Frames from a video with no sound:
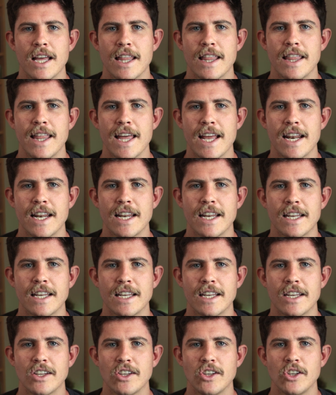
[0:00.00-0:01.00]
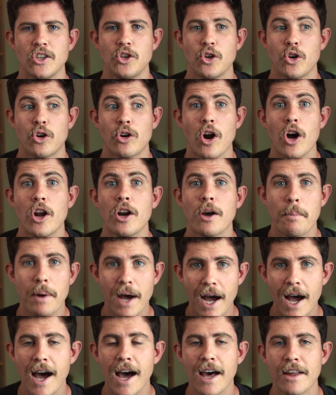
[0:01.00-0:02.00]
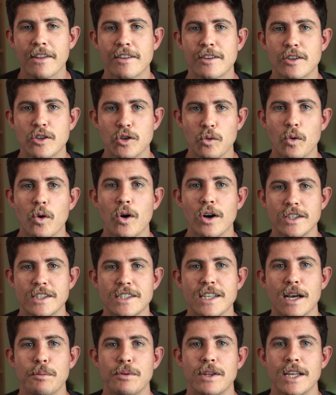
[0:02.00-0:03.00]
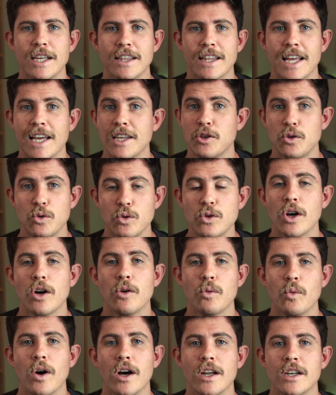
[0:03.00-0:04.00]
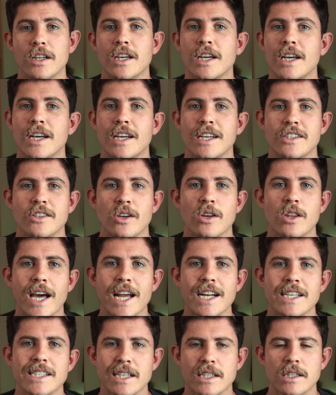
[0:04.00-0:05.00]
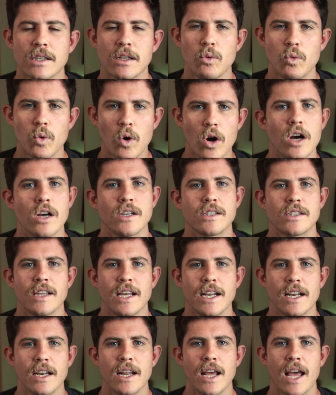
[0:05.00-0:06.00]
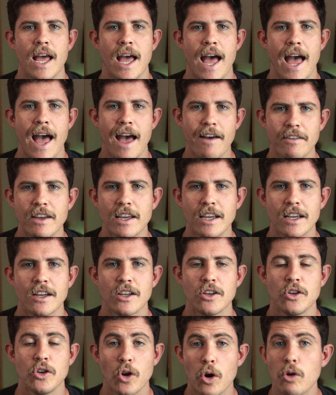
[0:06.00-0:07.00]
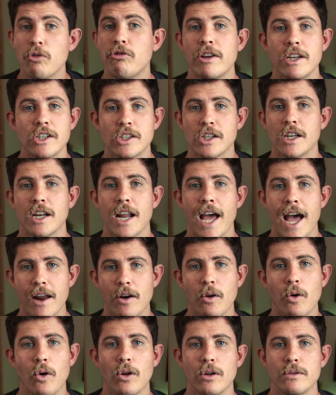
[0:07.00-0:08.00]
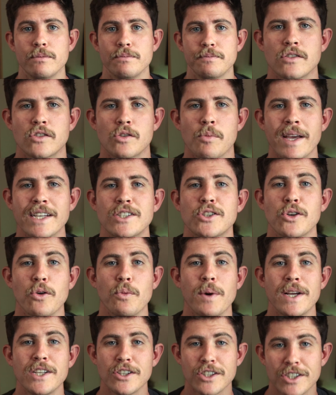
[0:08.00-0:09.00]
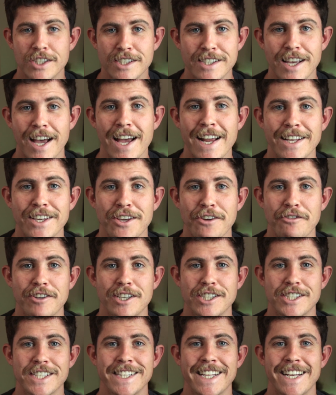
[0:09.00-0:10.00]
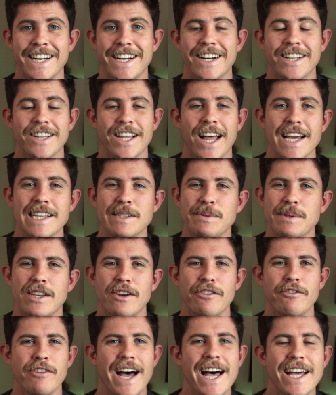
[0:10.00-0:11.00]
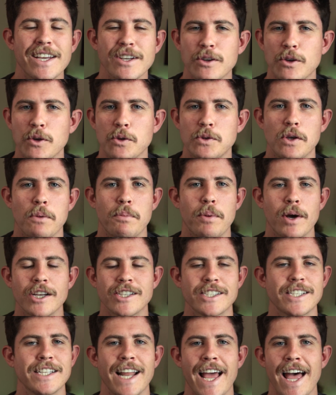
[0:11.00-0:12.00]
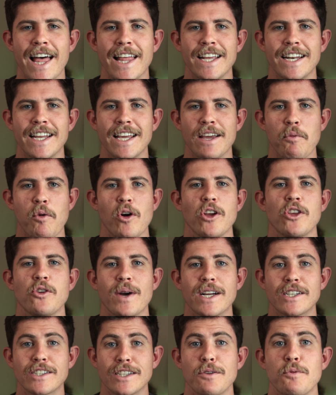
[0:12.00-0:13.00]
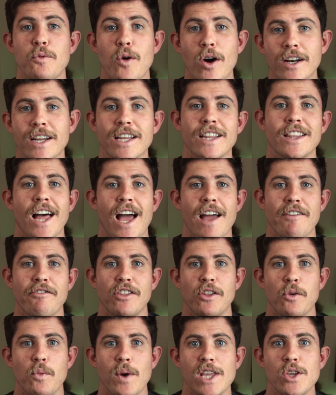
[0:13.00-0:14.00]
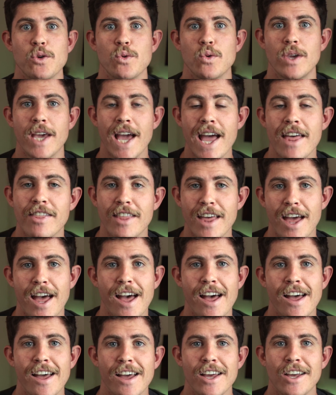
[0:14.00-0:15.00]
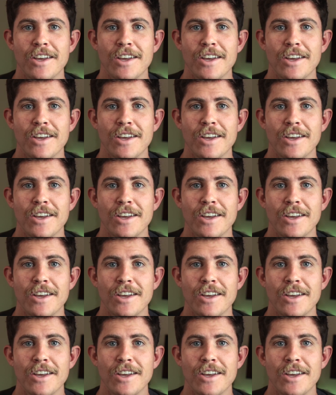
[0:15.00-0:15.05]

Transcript: then you're on a path towards something that you don't want. So that is actually worse than having no vision at all. So make sure when you're designing your vision that it aligns with your values, your personality, and what you actually want in life. And then when you get there,